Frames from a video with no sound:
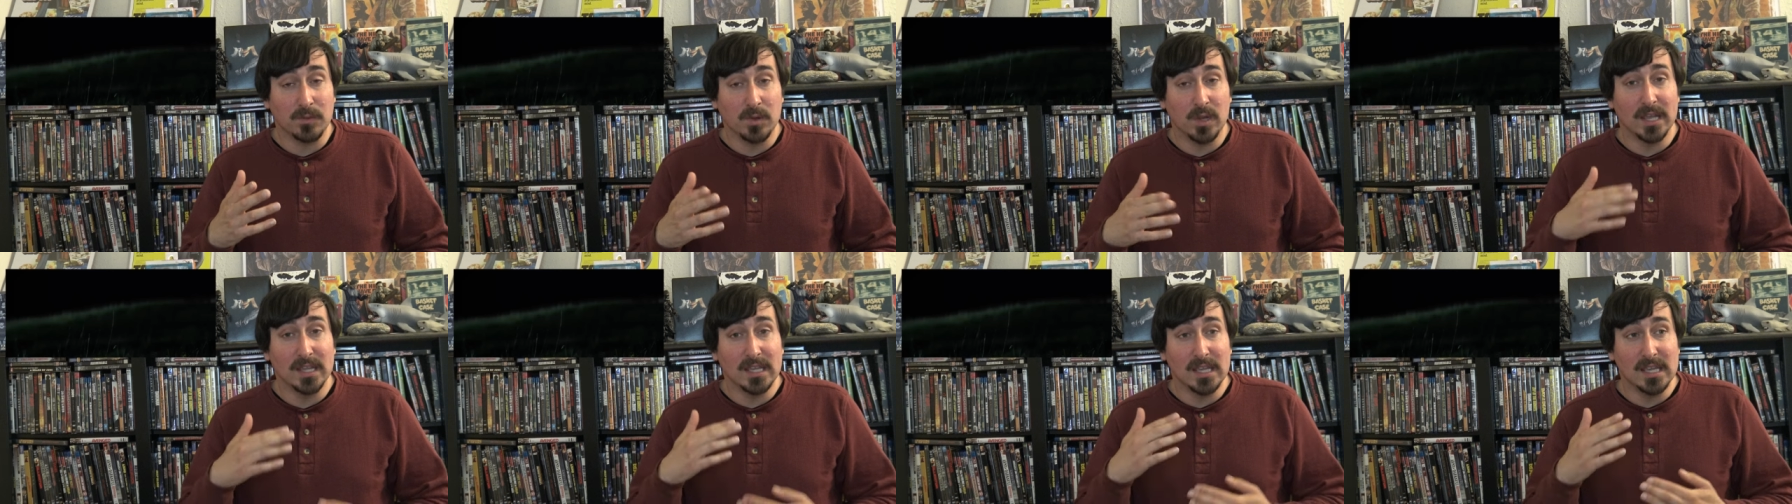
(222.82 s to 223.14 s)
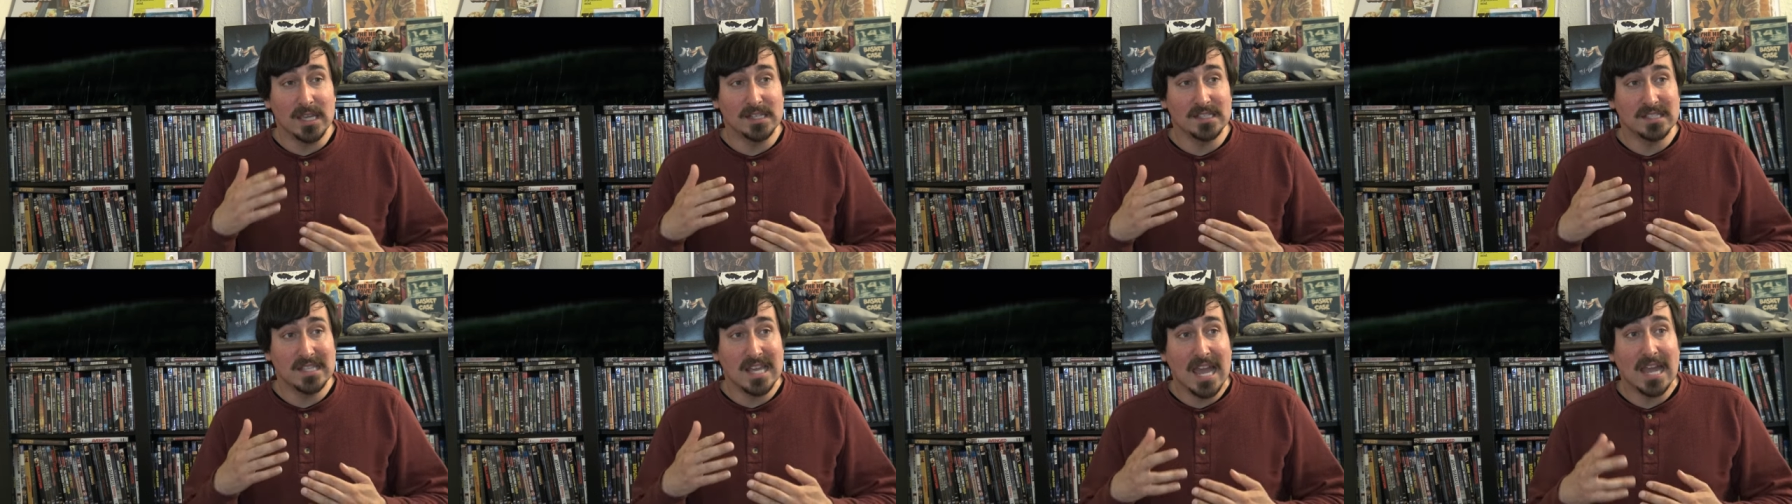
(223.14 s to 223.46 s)
flick
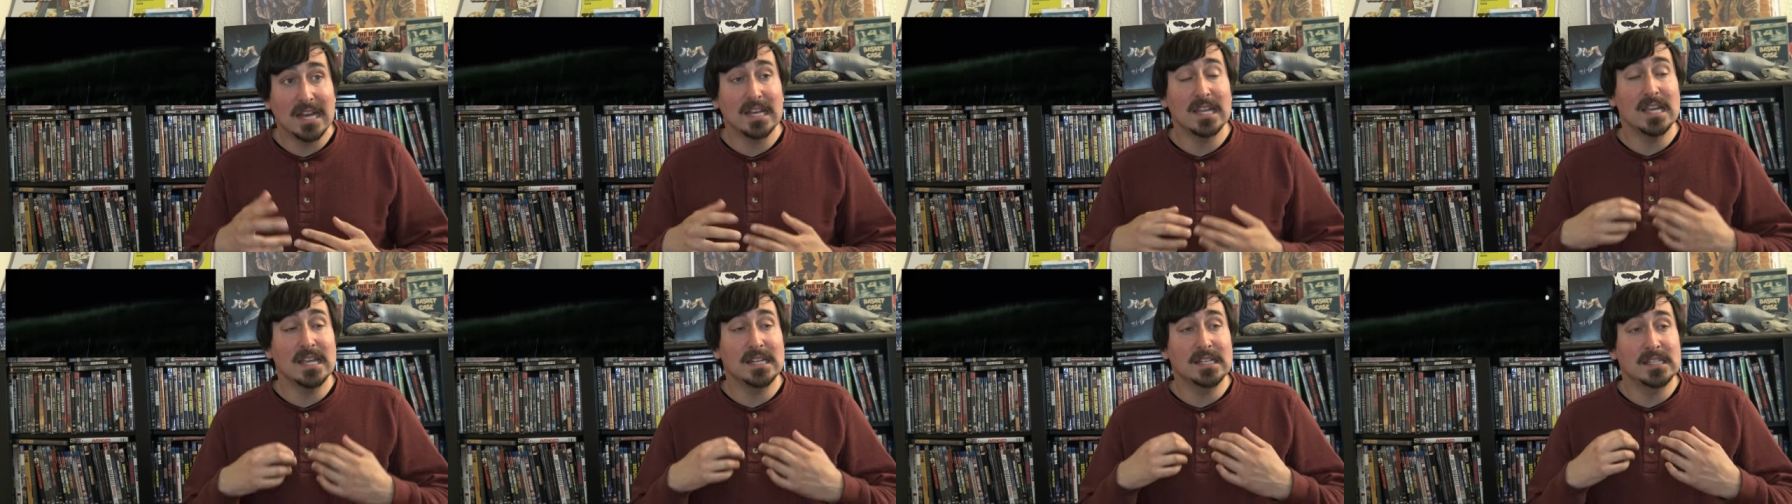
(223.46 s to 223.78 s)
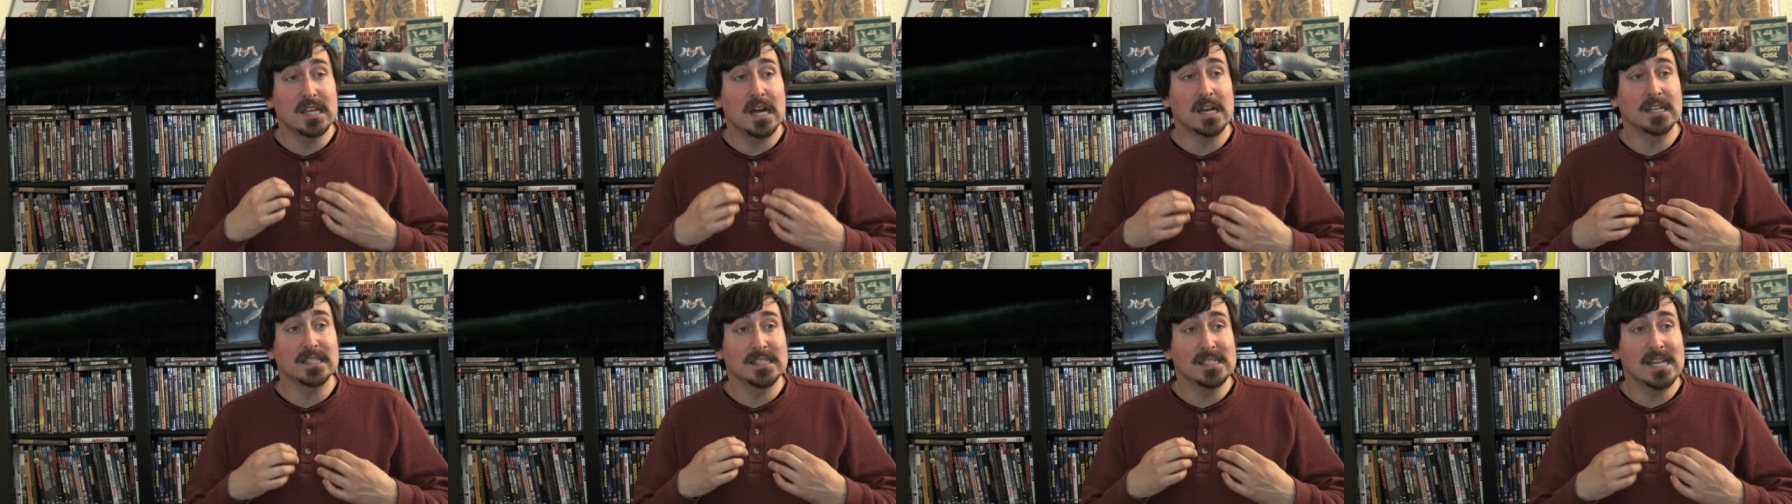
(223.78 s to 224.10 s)
is that it
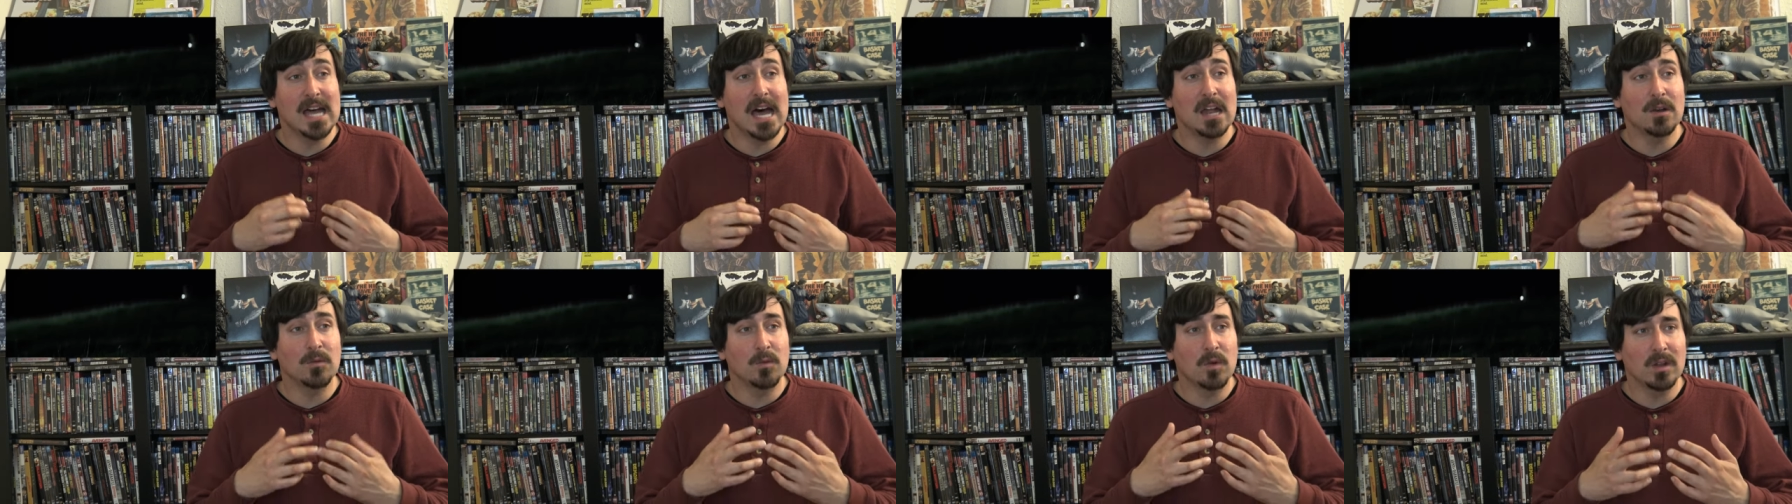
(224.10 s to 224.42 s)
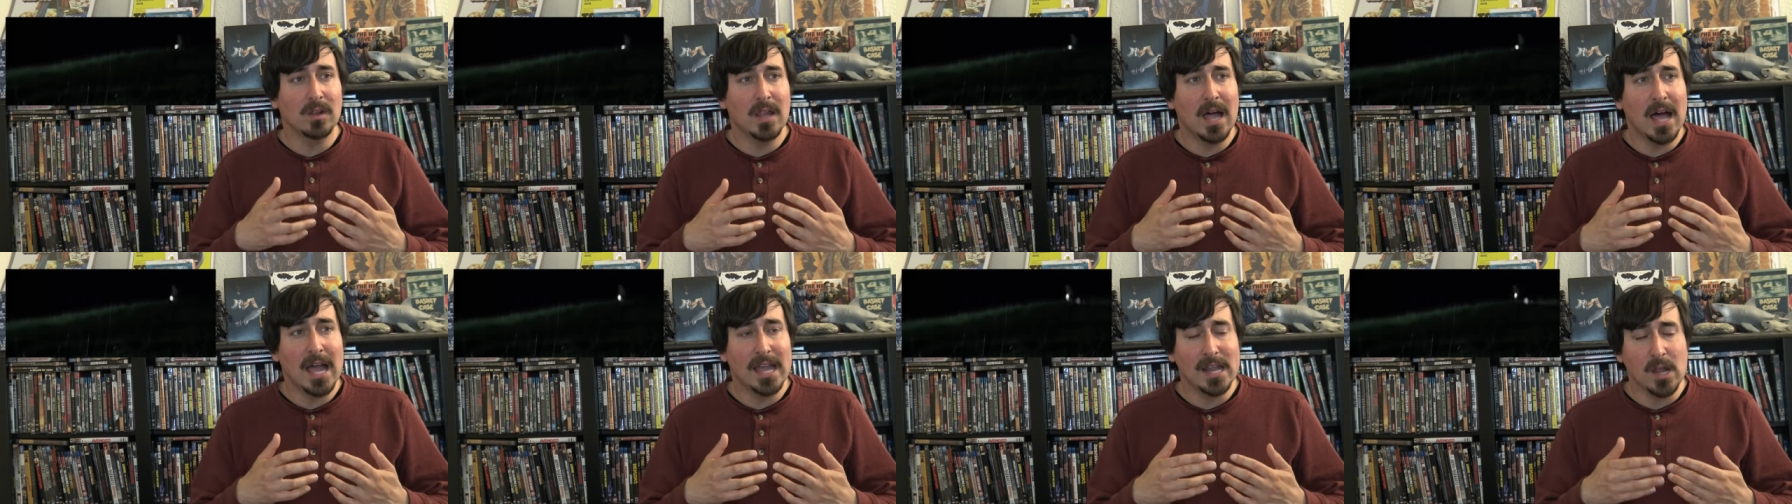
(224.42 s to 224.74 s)
does not
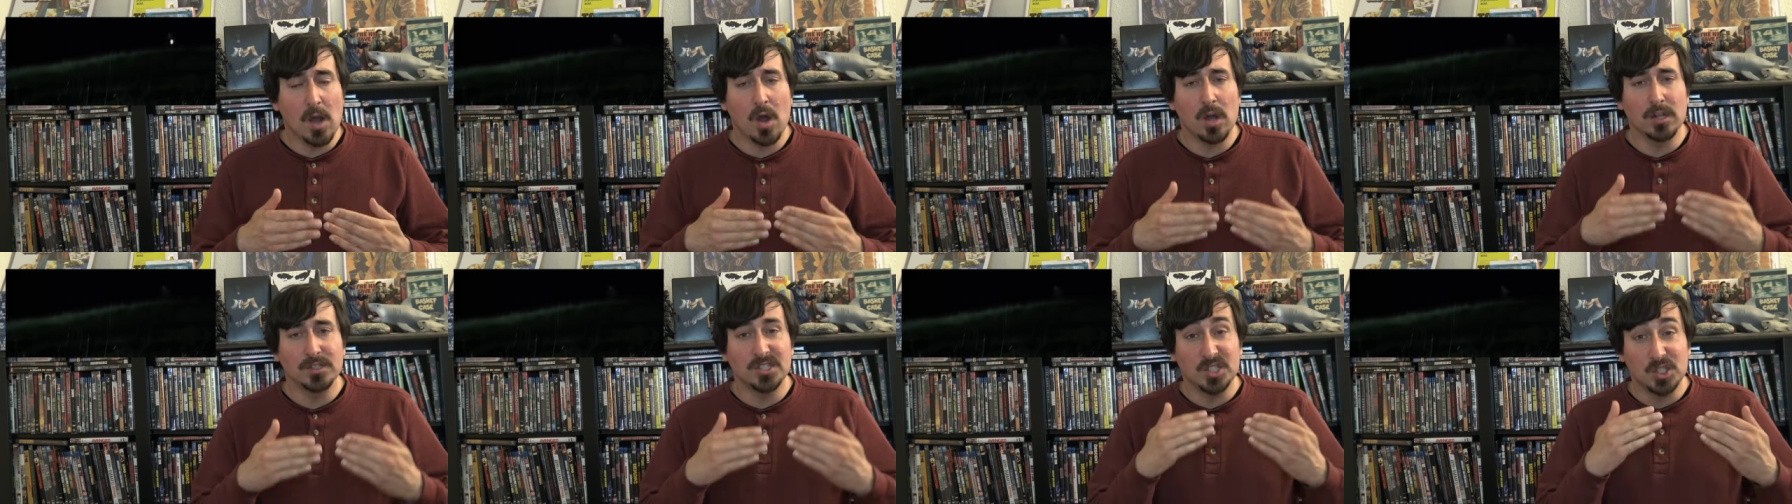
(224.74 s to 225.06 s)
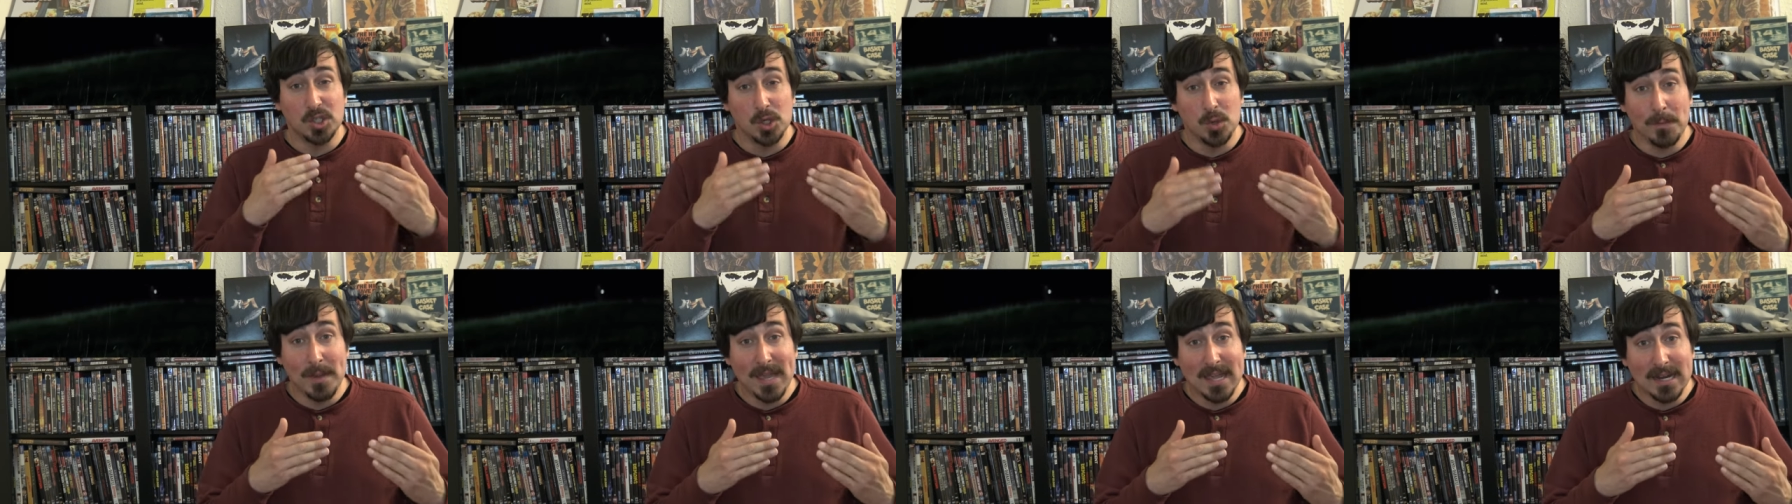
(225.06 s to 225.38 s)
rely on
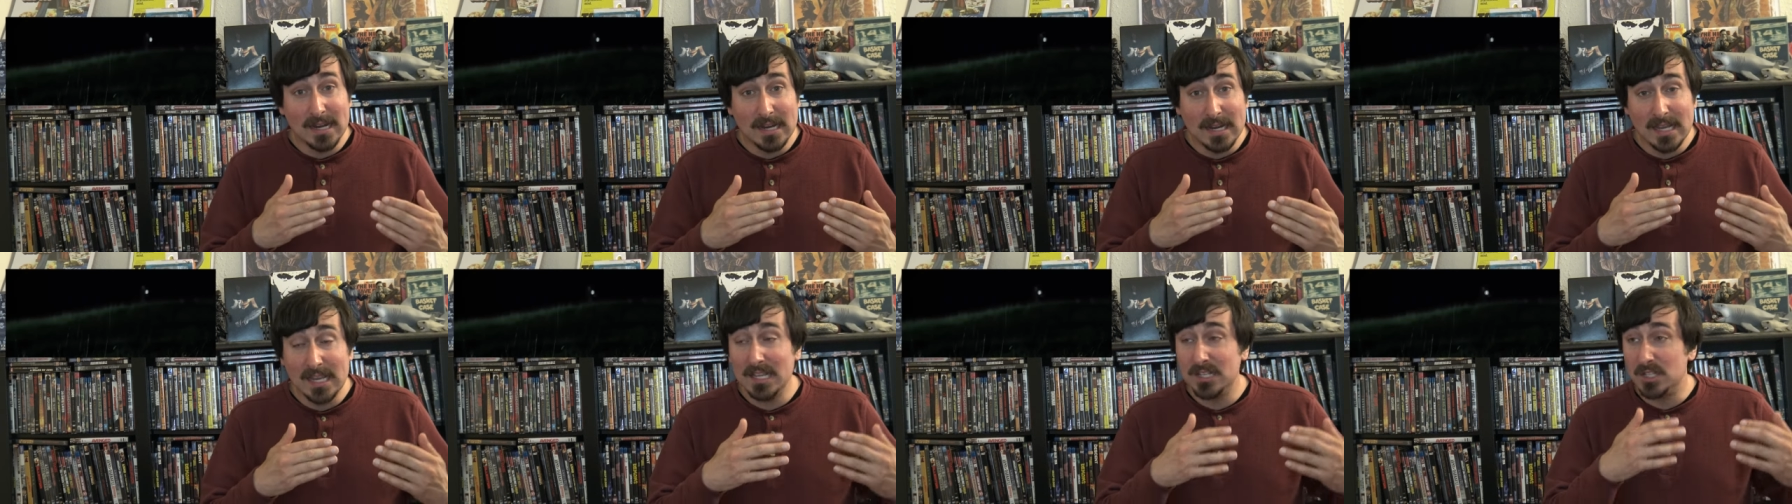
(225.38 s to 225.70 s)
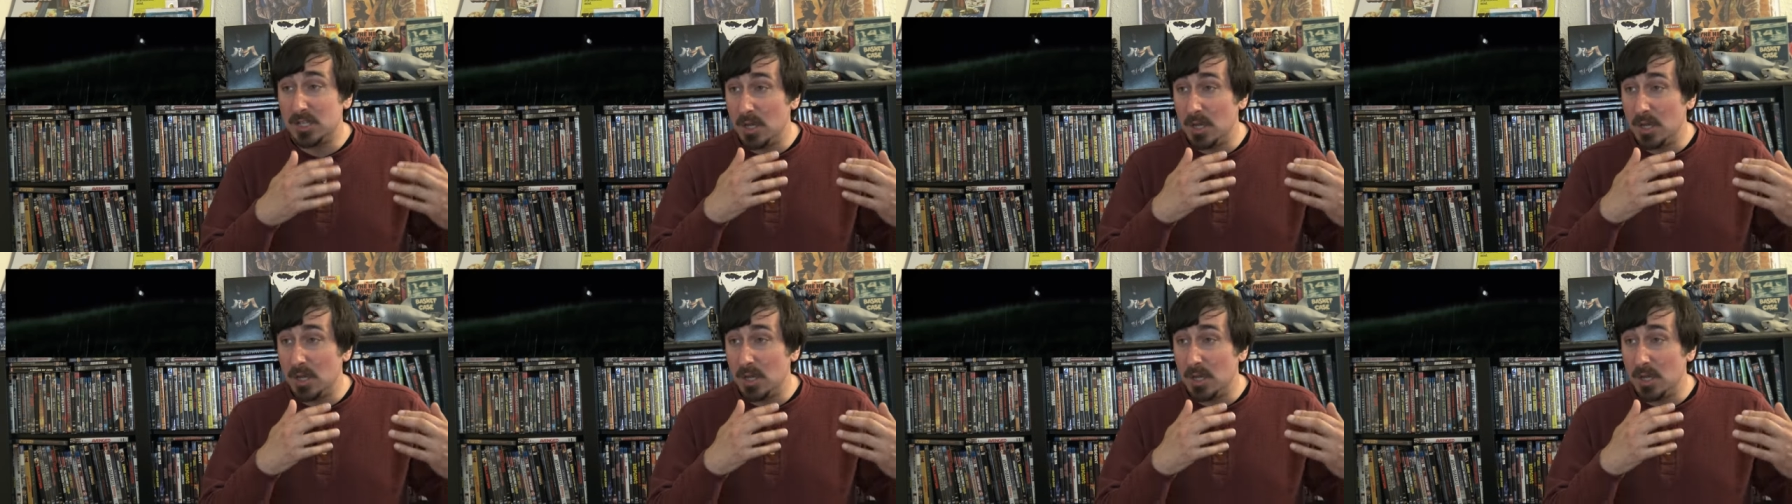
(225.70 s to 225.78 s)
stupidity